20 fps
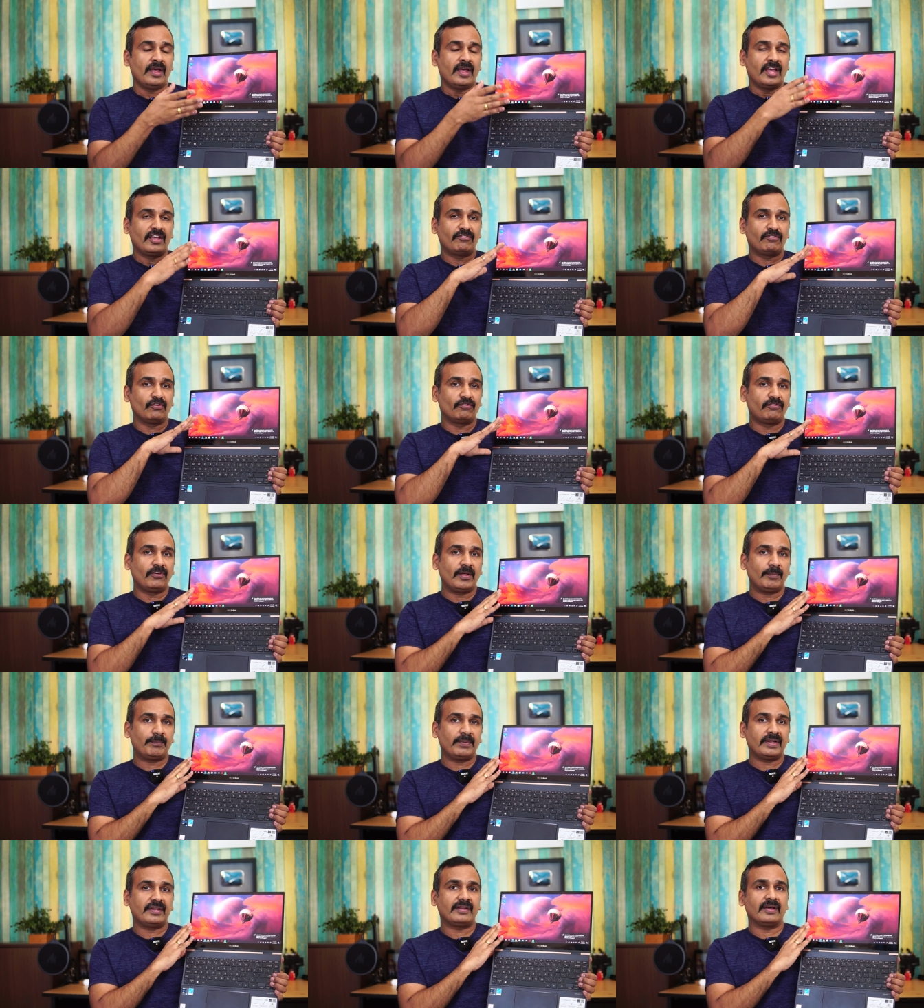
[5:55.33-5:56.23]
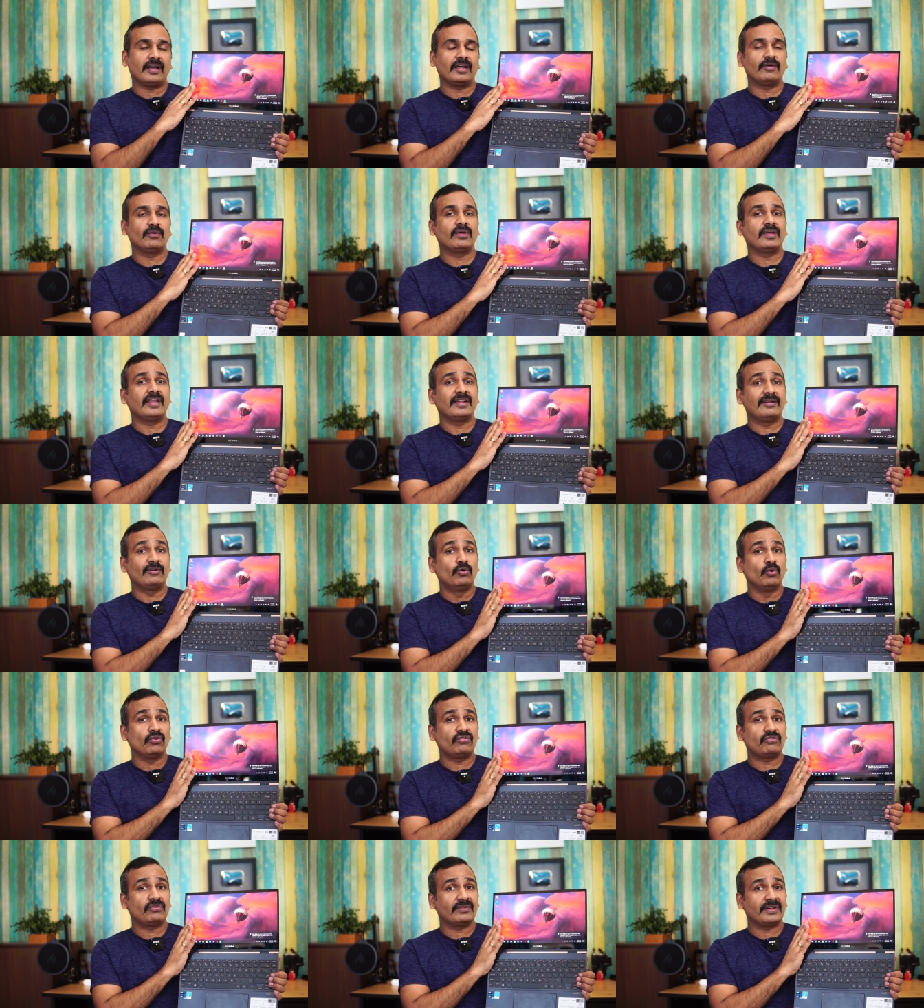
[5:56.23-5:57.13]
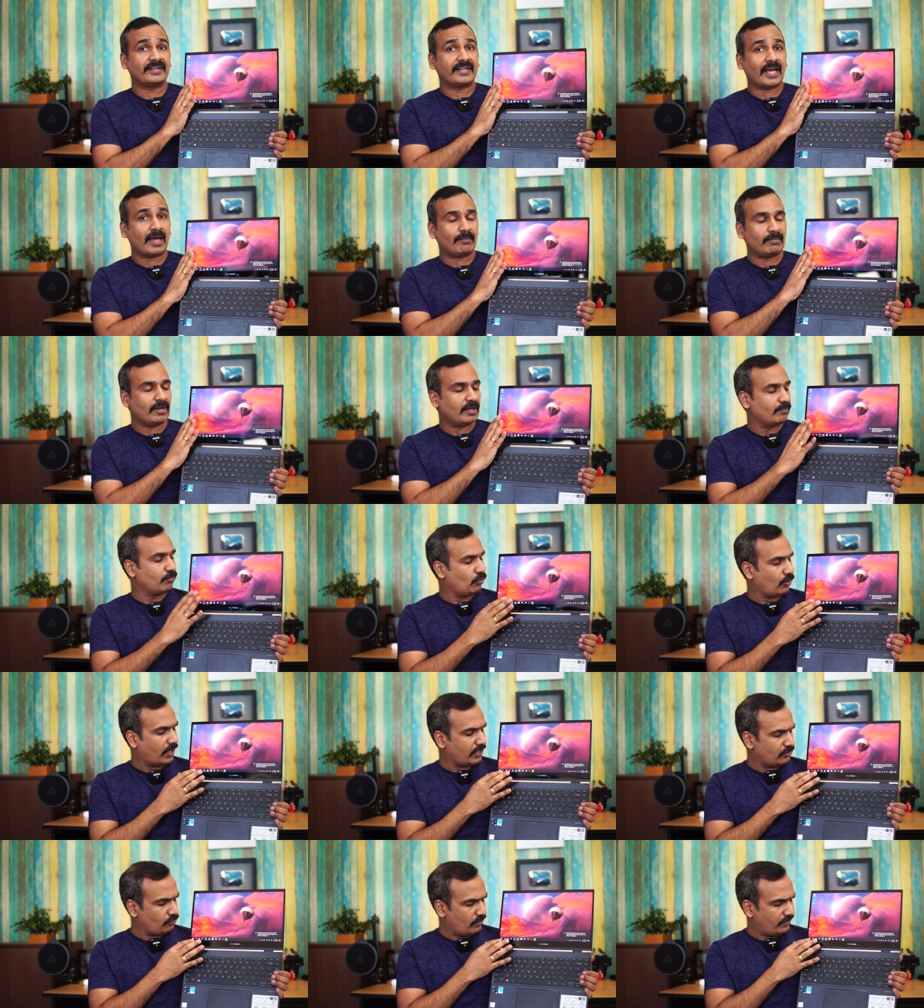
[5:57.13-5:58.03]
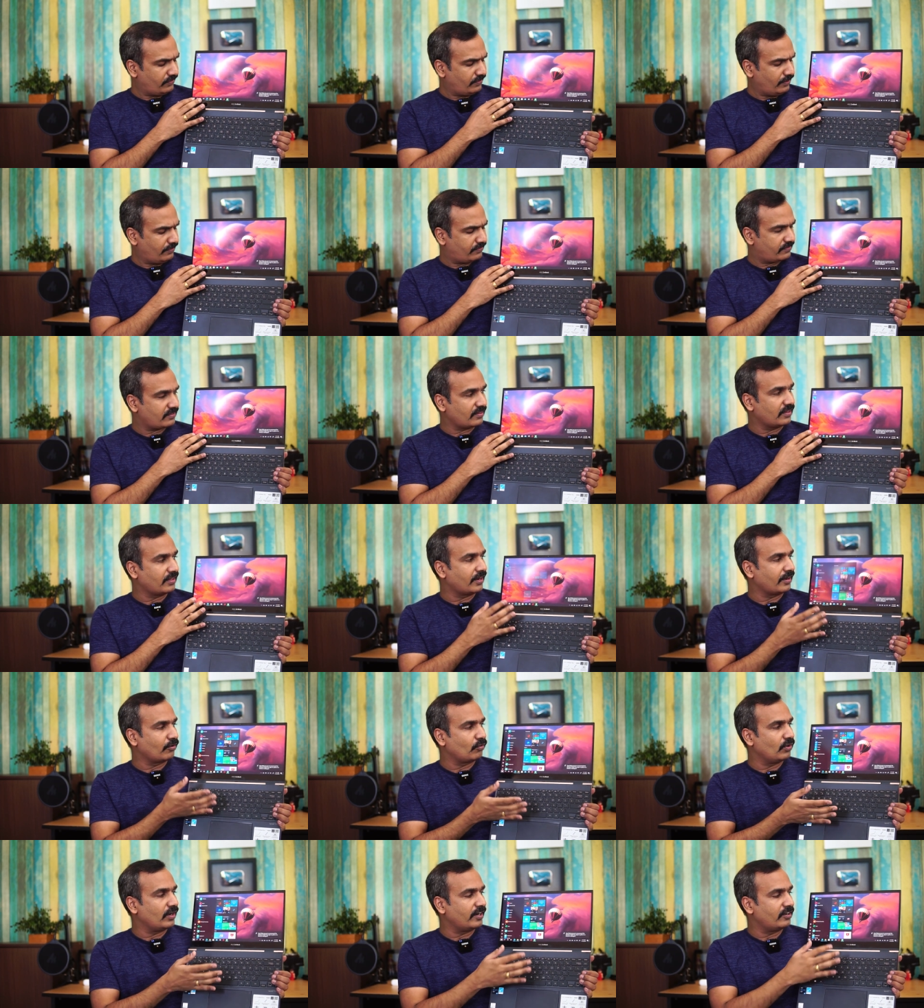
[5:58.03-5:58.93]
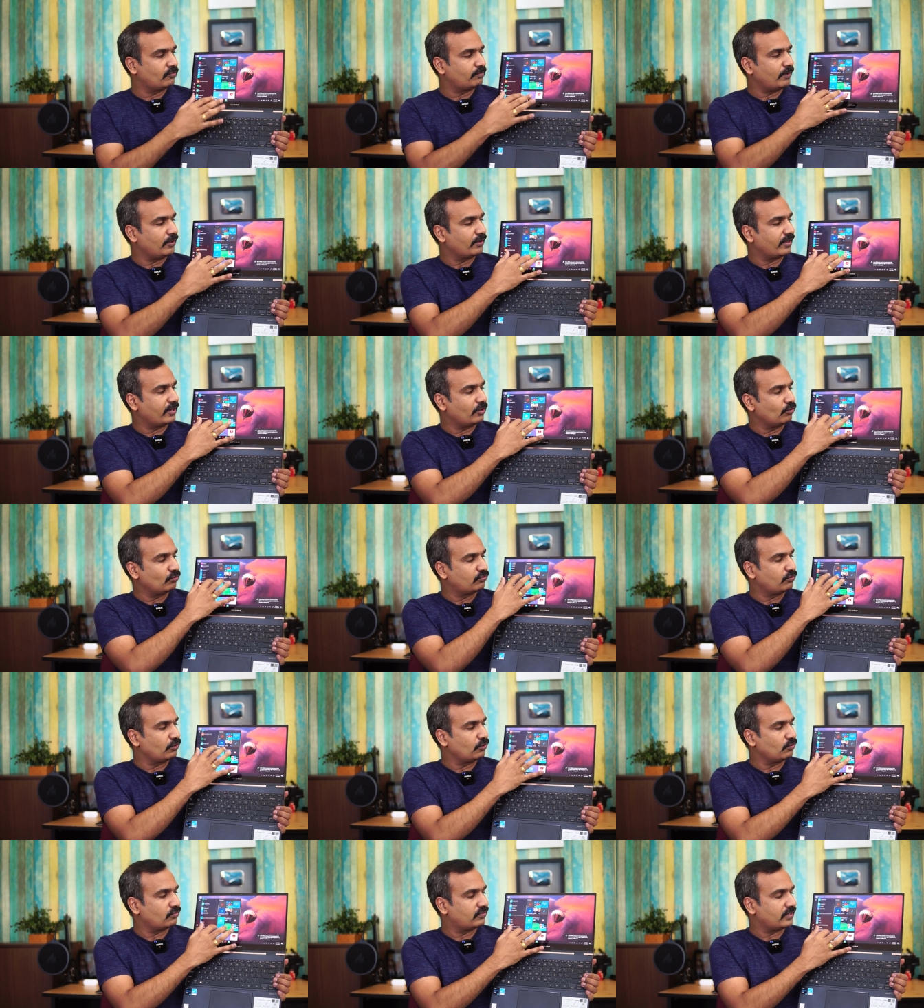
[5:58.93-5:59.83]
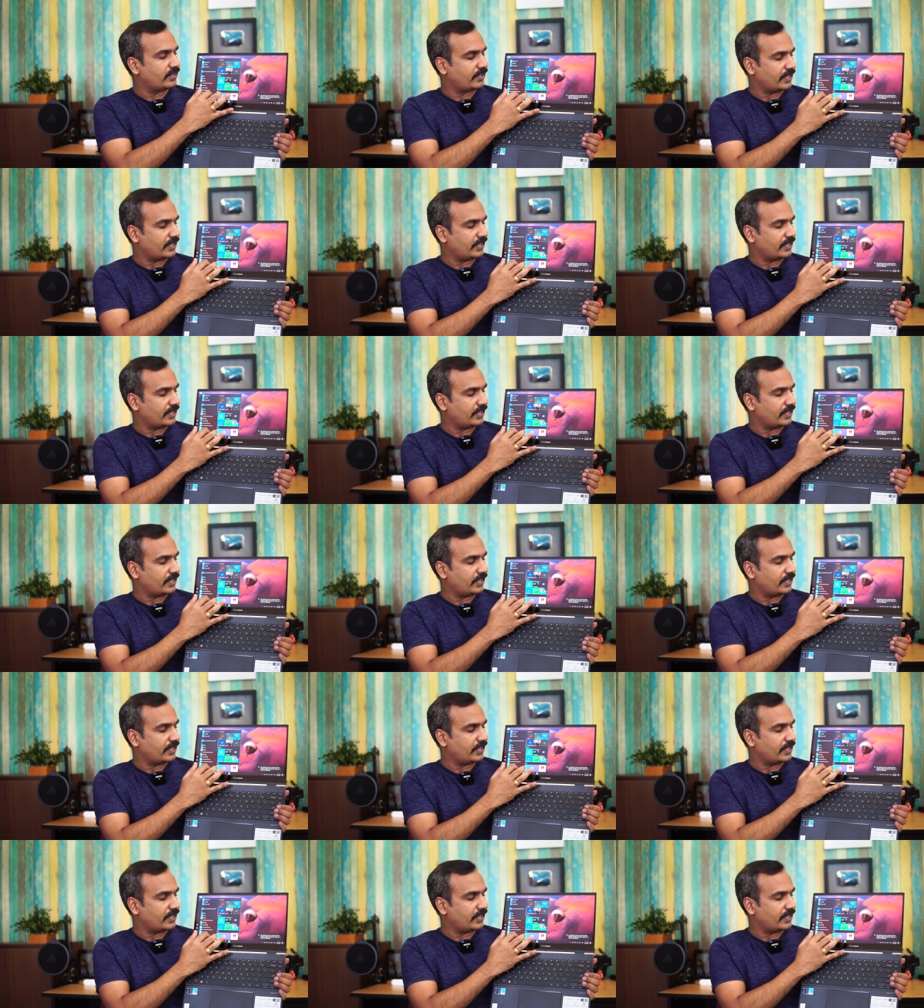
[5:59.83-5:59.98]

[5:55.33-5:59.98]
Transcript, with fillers: If you flip it, it goes to the tablet mode. Otherwise, it's the regular display. You can also use the